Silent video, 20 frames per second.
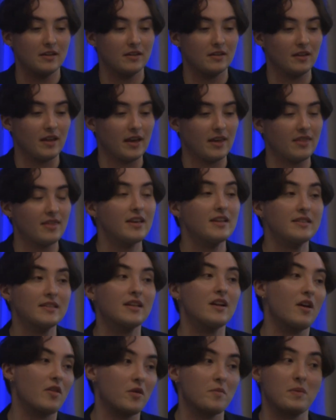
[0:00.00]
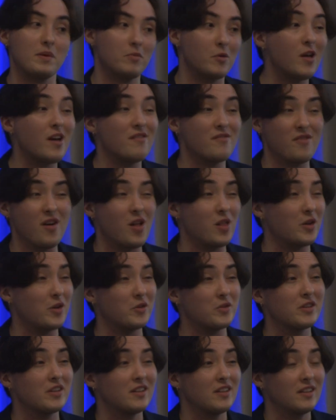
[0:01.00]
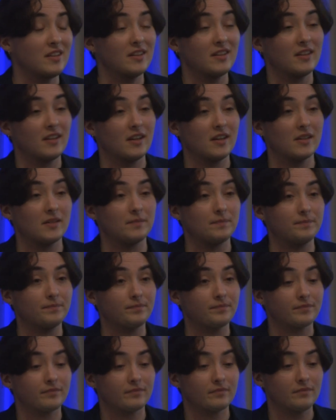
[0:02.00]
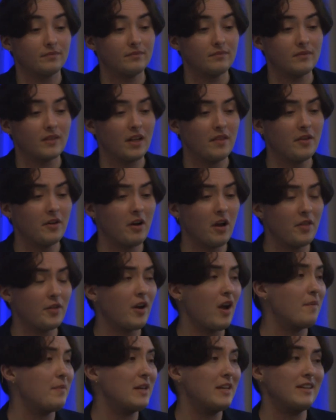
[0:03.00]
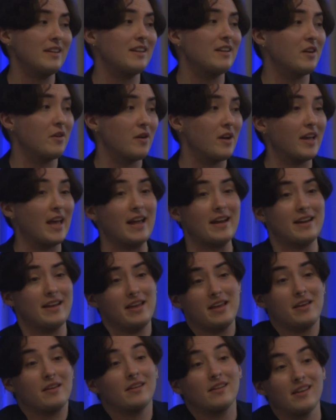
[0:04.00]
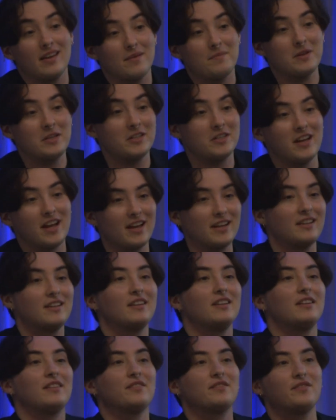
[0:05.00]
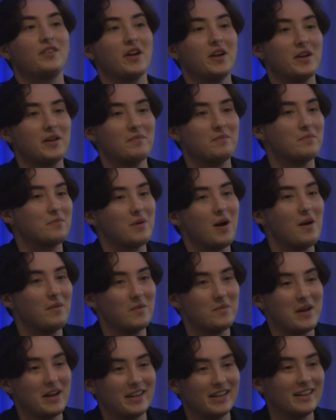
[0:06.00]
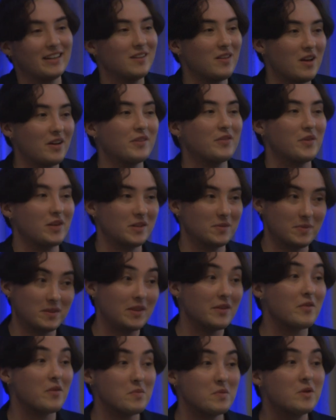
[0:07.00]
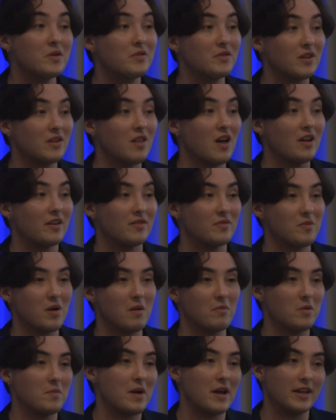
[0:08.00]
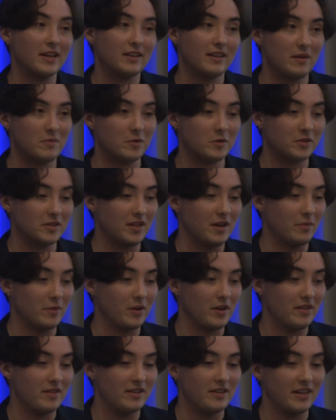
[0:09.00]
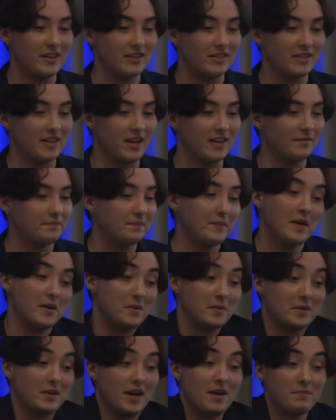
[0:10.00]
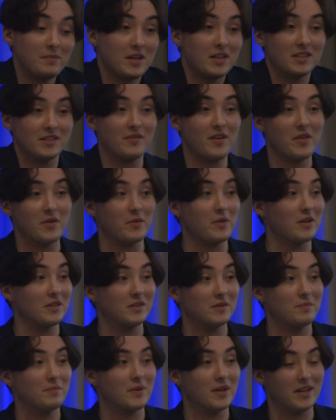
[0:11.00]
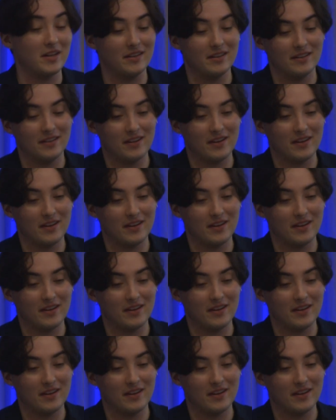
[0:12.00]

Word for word: like things that other people have followed. There are other, I mean, you know, again, ImageNet, very problematic in a lot of ways, but they removed a lot of problematic labels that were in the data set. Kept lots of other ones, but